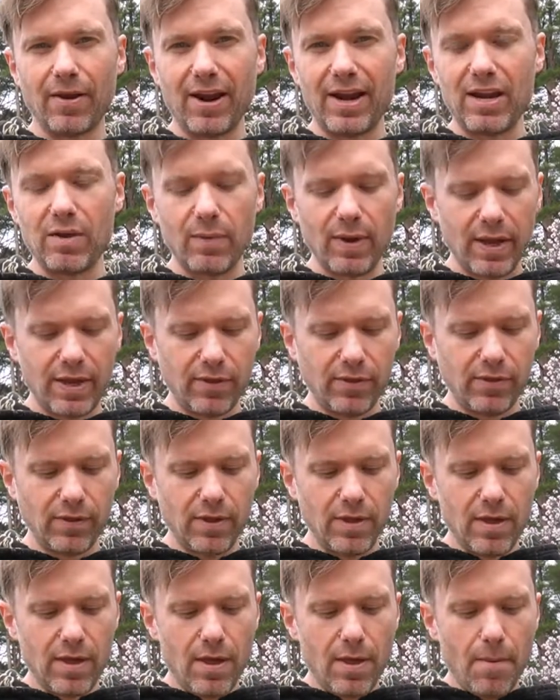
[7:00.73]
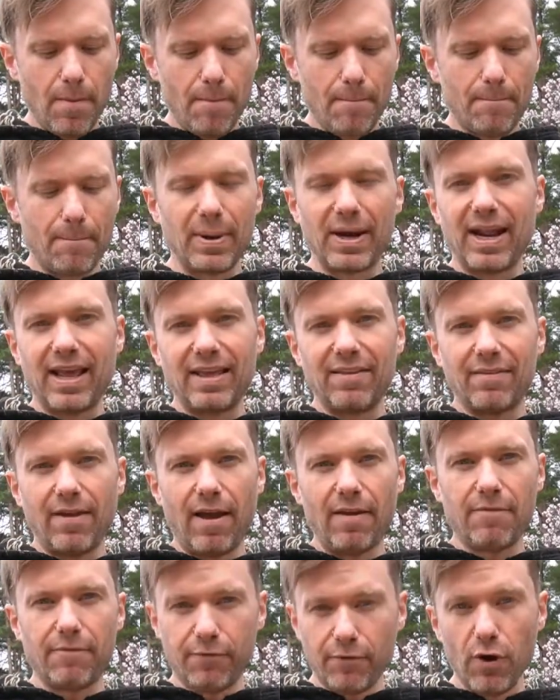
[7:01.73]
anyways. But I
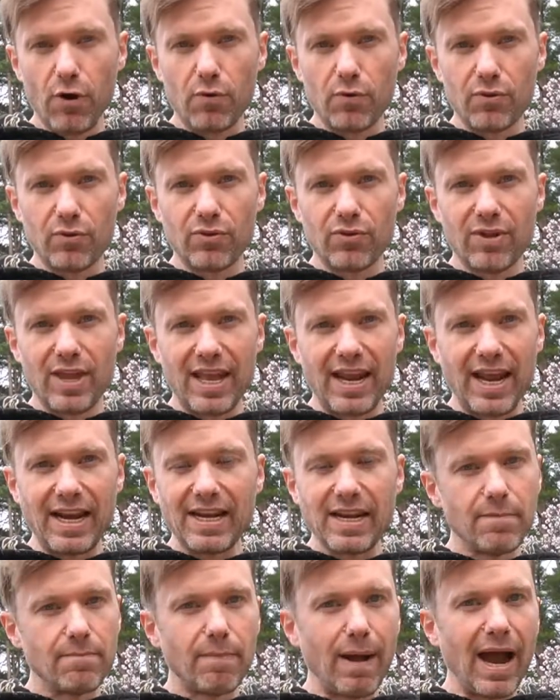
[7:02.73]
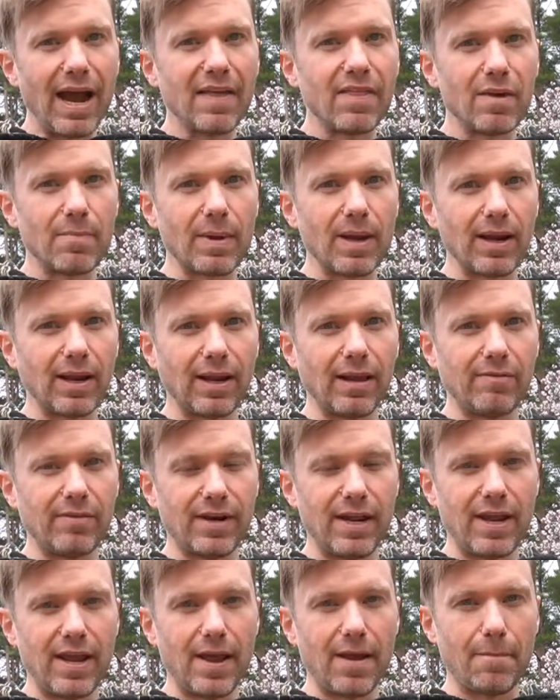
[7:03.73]
froze, and I didn't buy them at 11
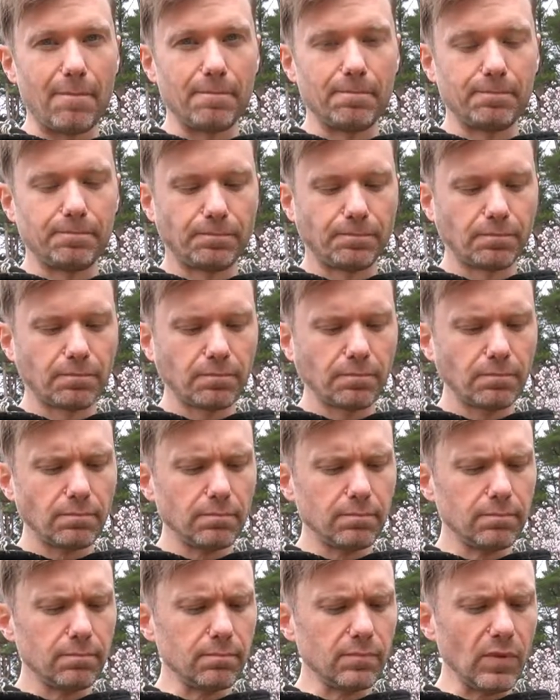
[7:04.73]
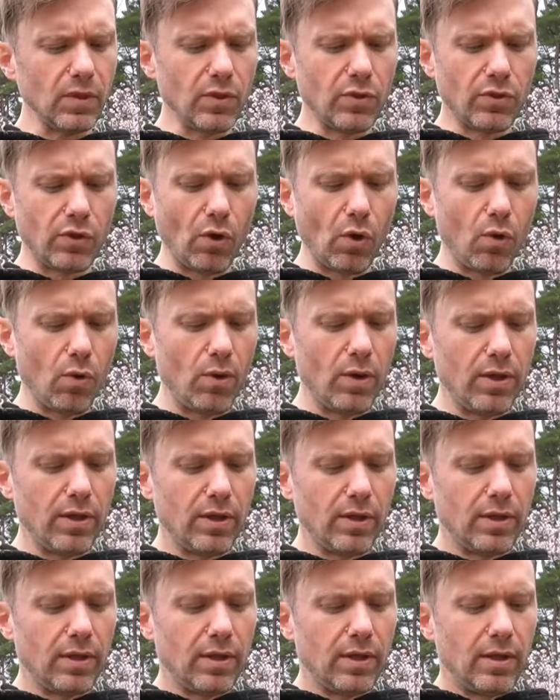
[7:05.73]
a.m. So
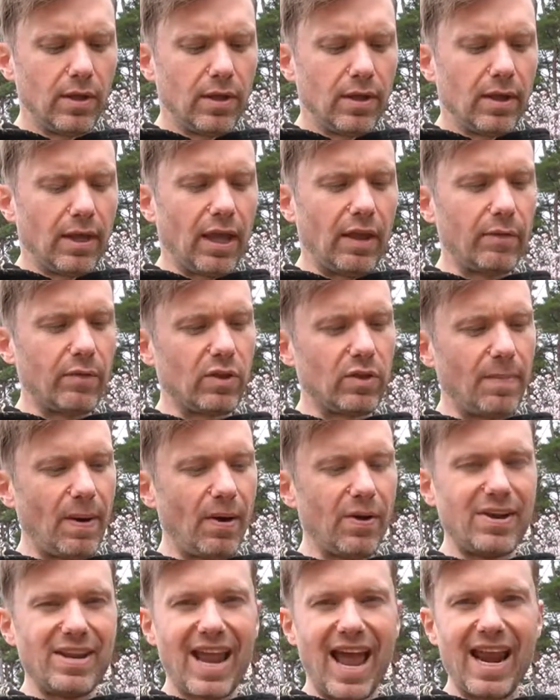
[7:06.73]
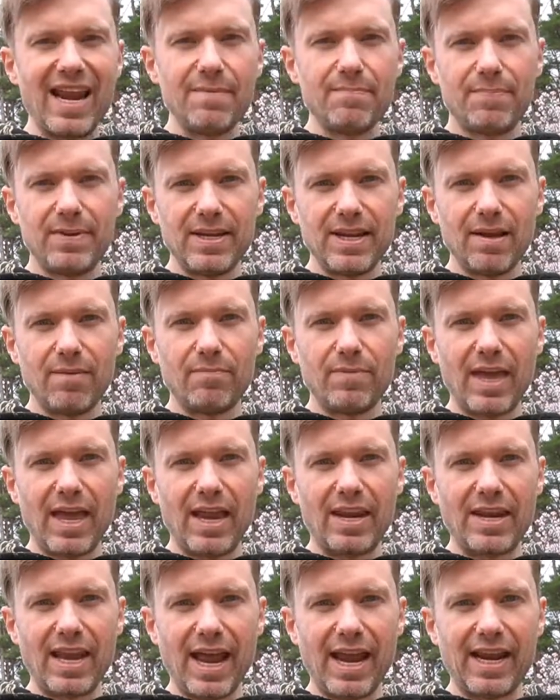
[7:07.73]
it was about 9 p.m. that
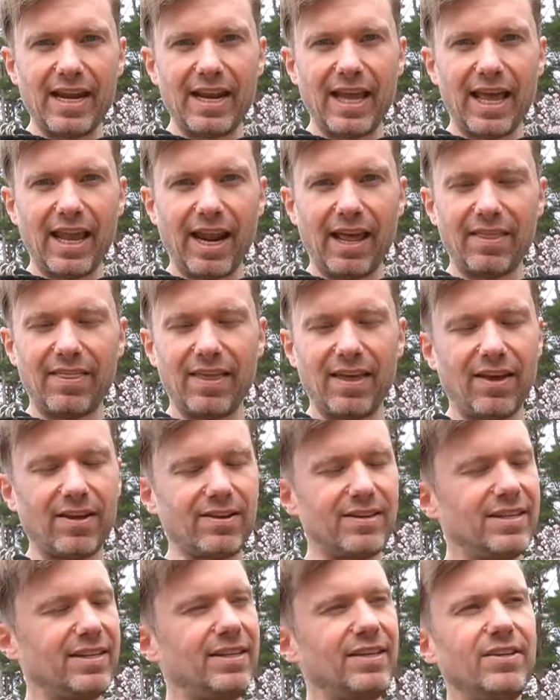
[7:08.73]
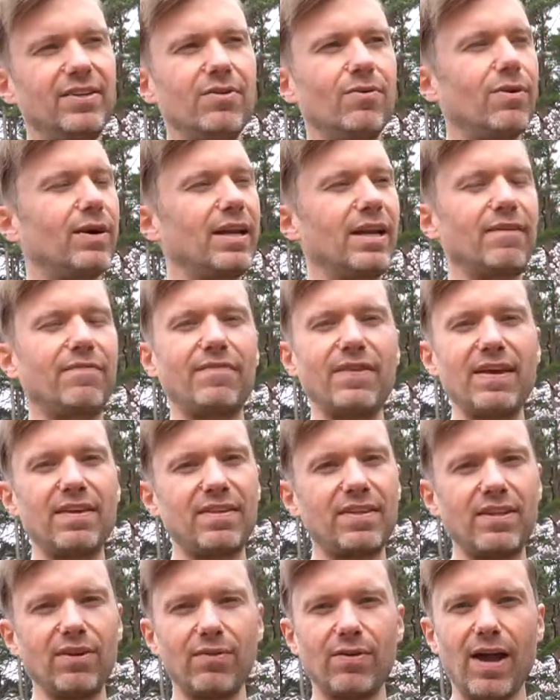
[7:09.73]
night, and I thought, you know what? If they
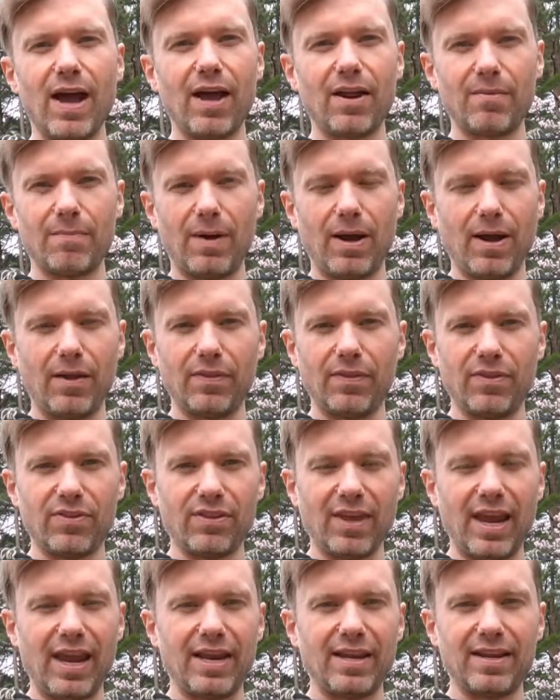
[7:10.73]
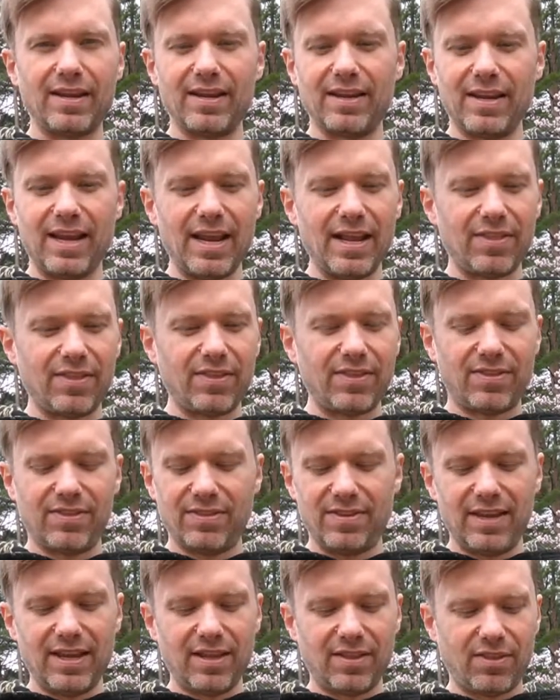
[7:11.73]
still got them on the site, it's
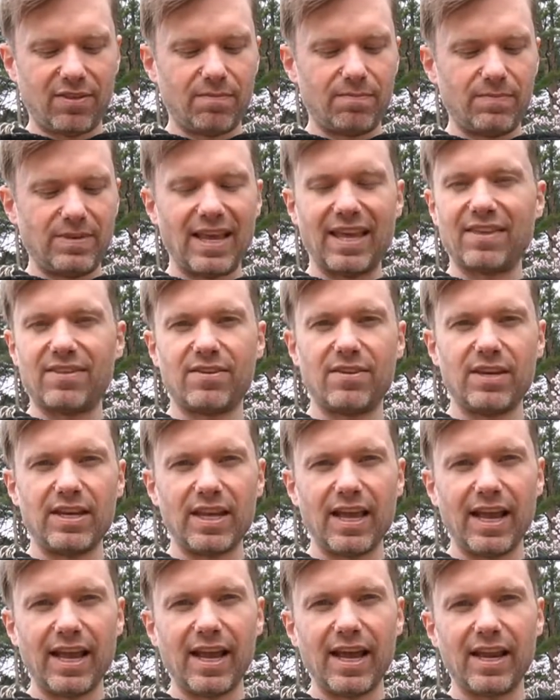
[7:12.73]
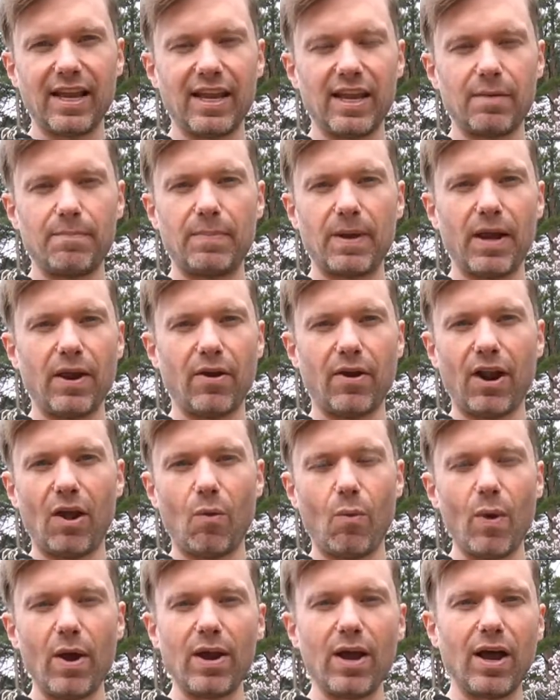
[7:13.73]
destiny. I got to get a pair. And I
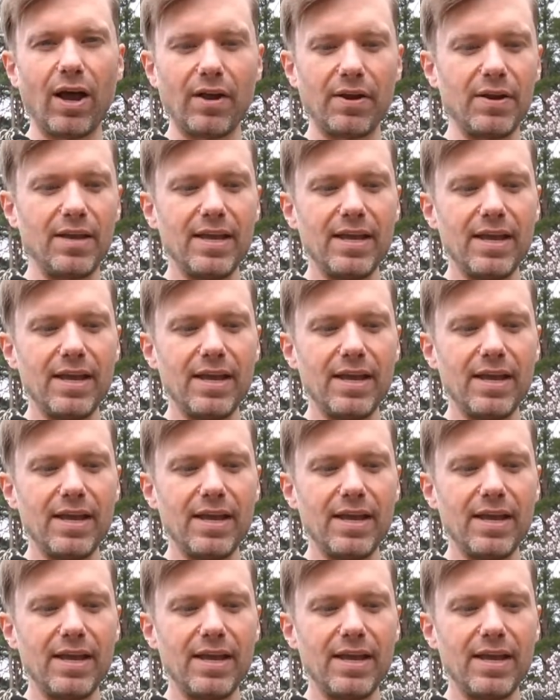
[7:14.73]
went on,